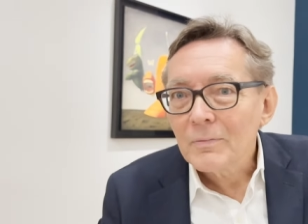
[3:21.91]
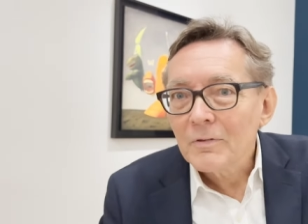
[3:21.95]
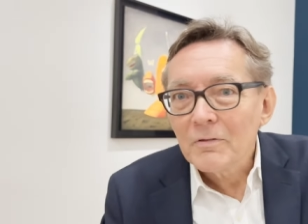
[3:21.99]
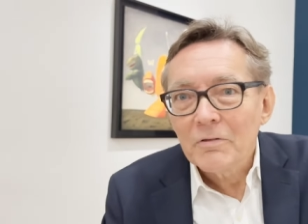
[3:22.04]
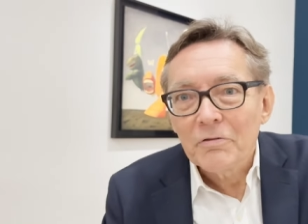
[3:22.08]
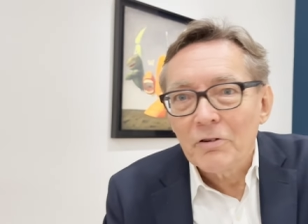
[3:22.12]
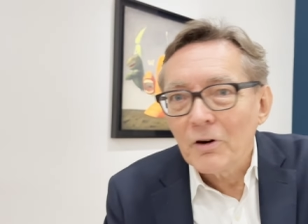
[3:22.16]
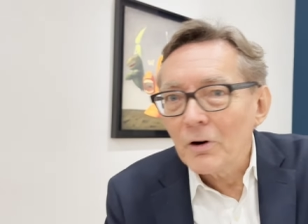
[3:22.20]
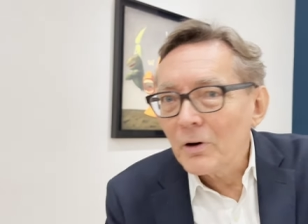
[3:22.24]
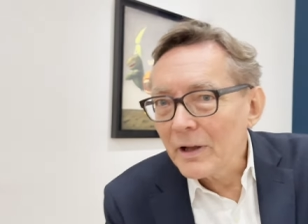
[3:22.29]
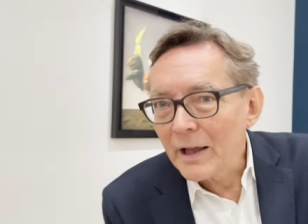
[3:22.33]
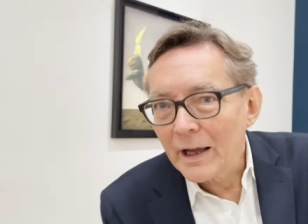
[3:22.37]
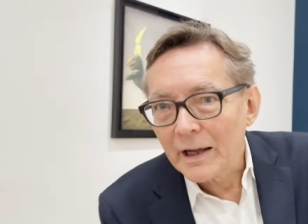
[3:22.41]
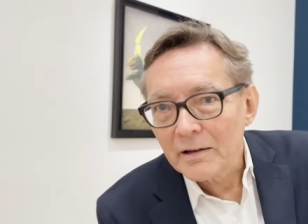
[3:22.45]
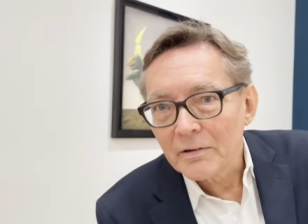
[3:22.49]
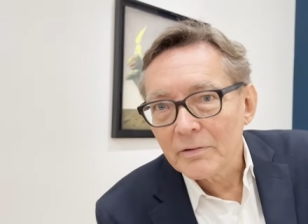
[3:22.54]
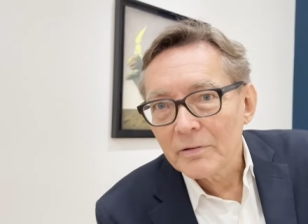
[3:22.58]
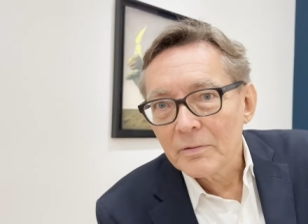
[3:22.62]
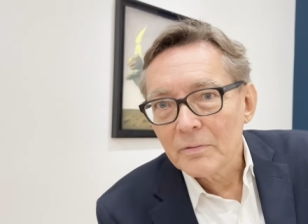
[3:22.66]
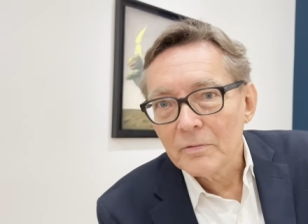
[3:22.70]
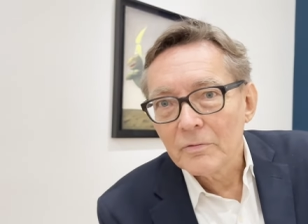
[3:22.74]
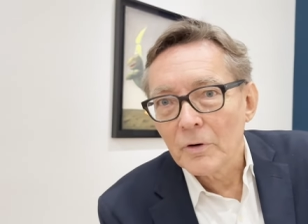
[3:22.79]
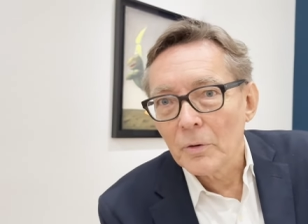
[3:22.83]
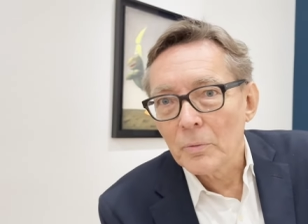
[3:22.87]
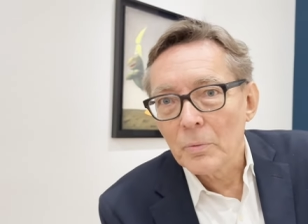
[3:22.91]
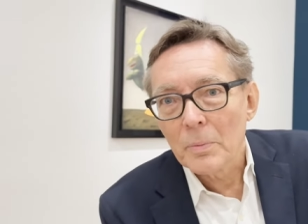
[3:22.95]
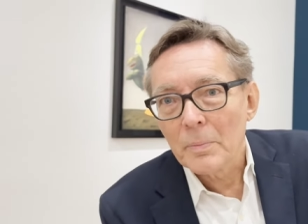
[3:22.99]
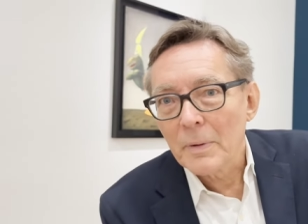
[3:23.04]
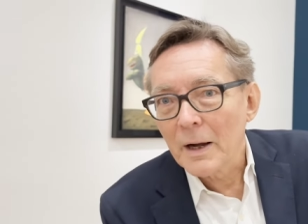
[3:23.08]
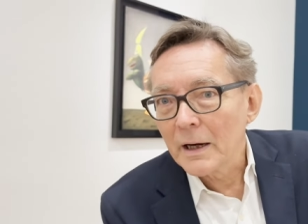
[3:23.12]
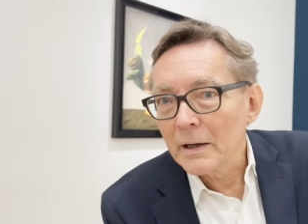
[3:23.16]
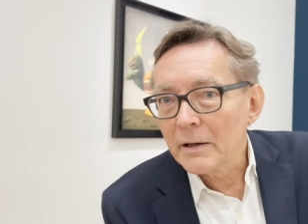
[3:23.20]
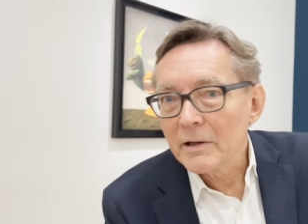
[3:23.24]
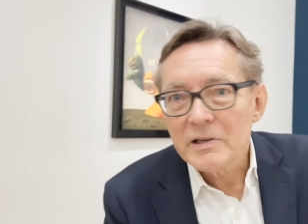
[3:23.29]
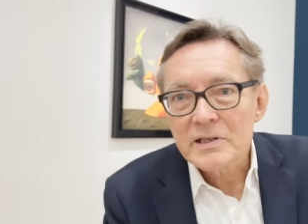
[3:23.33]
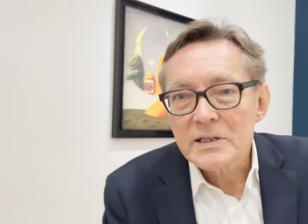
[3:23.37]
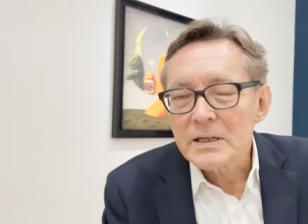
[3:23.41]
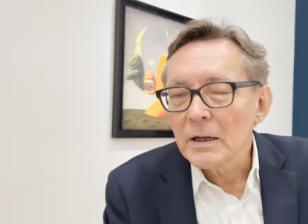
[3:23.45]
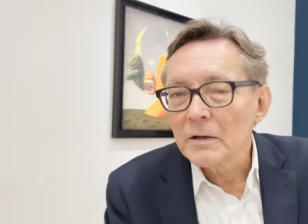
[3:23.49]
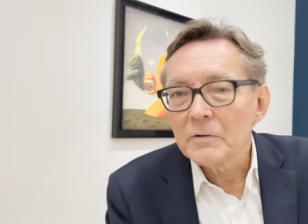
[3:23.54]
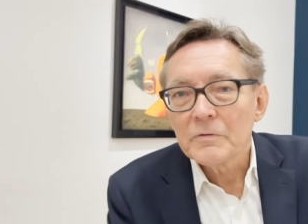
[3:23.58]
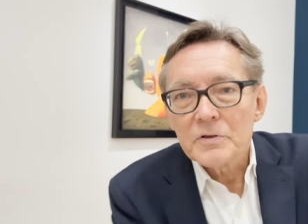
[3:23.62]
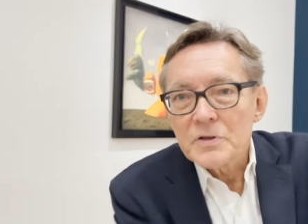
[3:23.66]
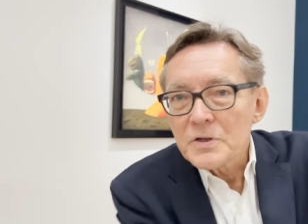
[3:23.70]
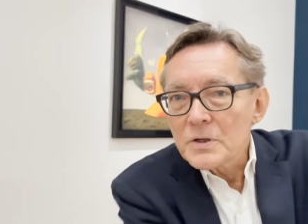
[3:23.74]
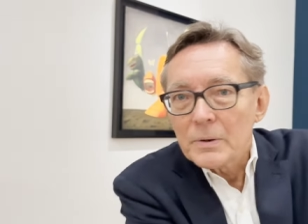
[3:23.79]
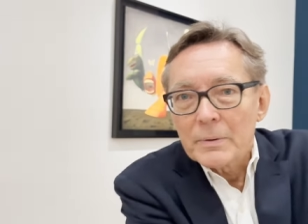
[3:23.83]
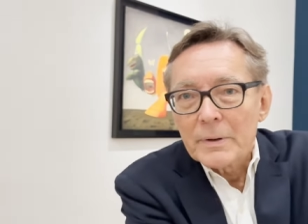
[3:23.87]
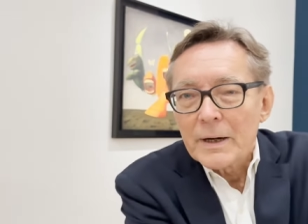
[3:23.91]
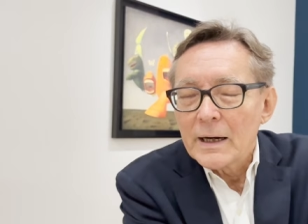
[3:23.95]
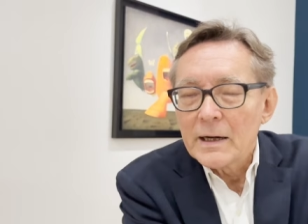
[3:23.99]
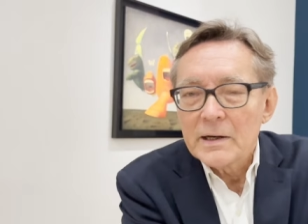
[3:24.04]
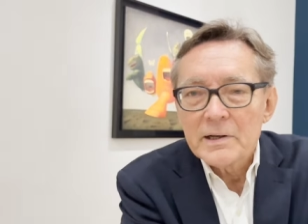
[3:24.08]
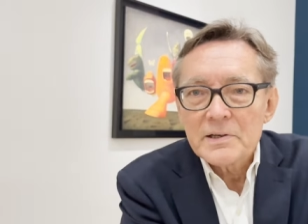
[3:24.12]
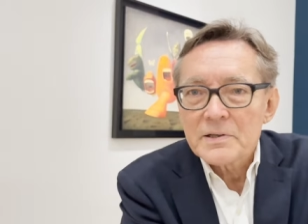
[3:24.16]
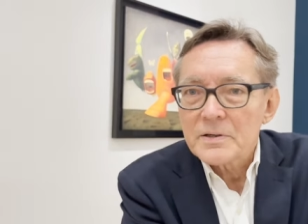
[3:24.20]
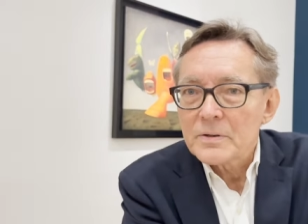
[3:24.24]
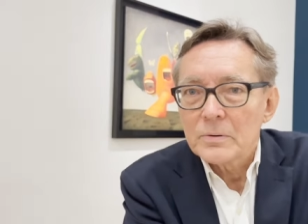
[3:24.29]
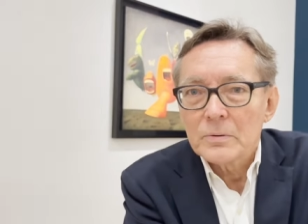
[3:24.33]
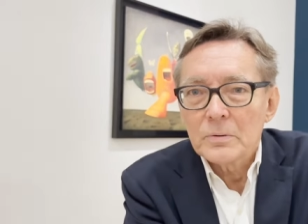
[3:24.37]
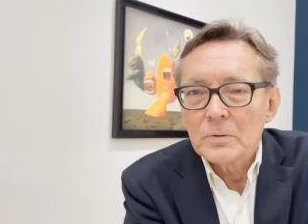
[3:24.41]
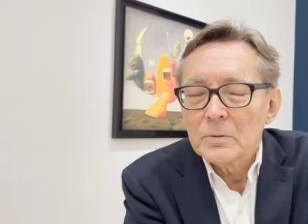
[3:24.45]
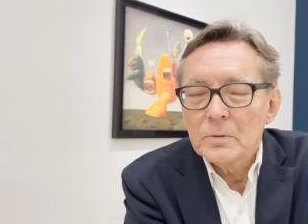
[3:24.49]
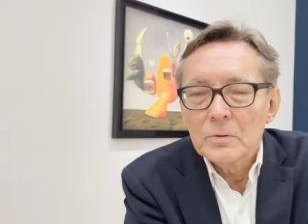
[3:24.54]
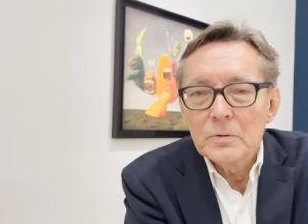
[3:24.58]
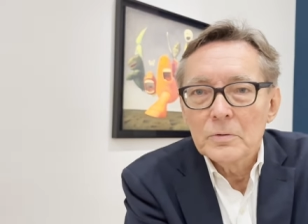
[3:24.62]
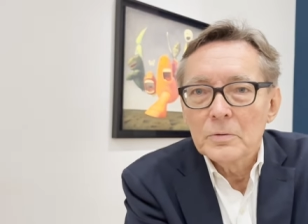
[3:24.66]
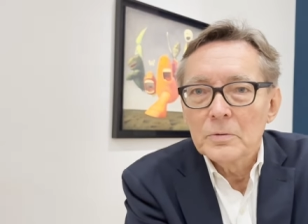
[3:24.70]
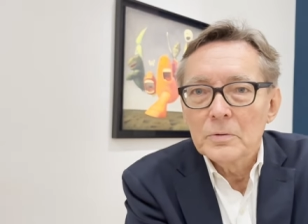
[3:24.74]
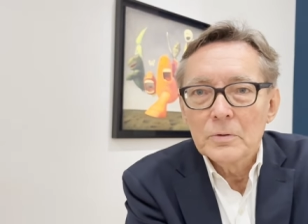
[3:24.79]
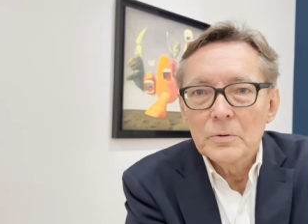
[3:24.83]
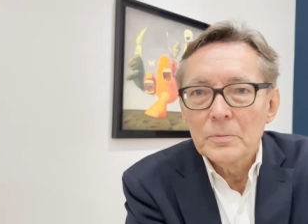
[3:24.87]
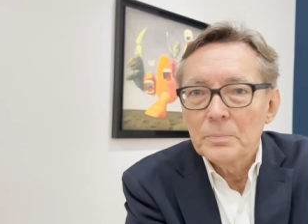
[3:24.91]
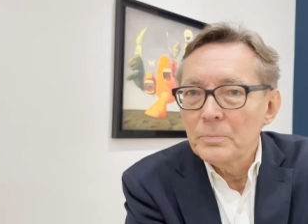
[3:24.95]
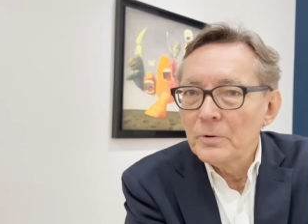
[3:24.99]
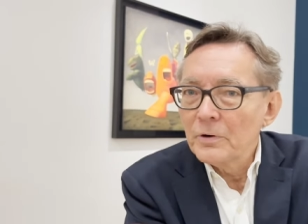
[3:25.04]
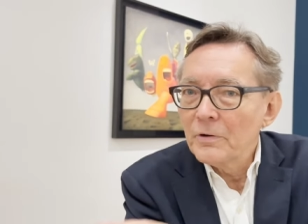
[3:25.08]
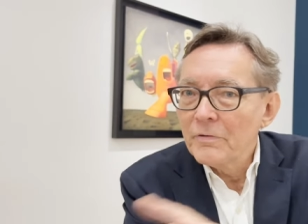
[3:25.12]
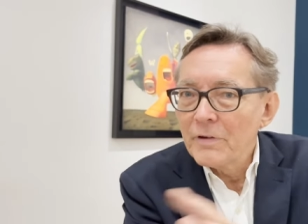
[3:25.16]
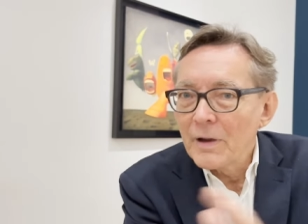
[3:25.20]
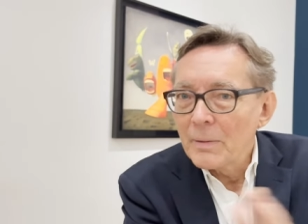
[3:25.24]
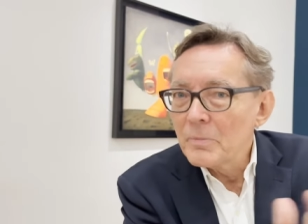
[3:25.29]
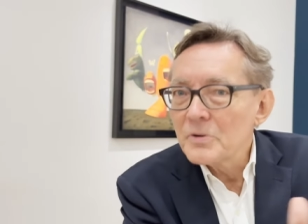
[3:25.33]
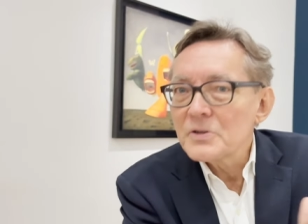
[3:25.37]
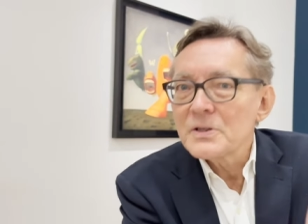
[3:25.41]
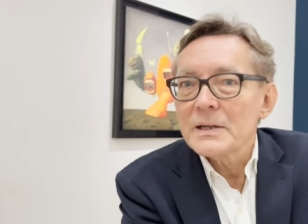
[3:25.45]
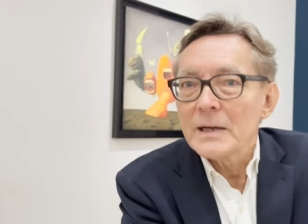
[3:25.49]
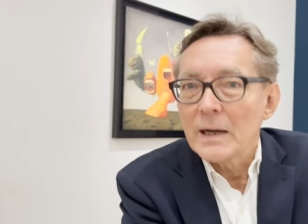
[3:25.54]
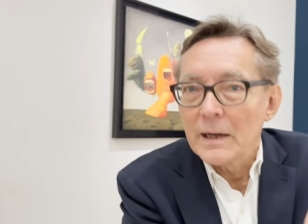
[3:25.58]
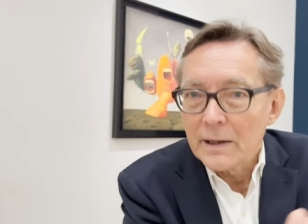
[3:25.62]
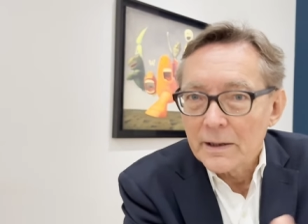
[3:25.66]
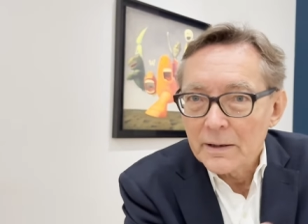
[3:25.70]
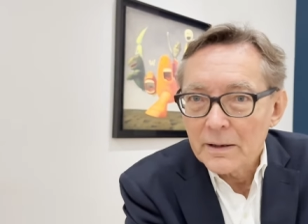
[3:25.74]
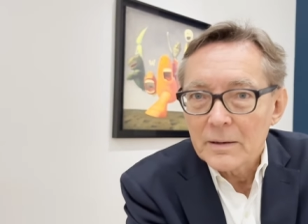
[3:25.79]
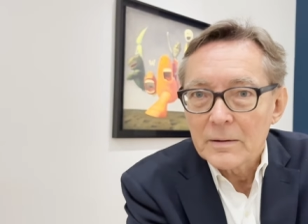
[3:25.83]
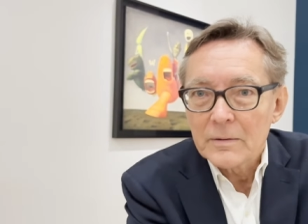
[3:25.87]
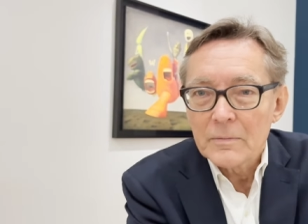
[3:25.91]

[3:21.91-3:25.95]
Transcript: forget the woman. It's not the surrealists who, who, who, put them aside.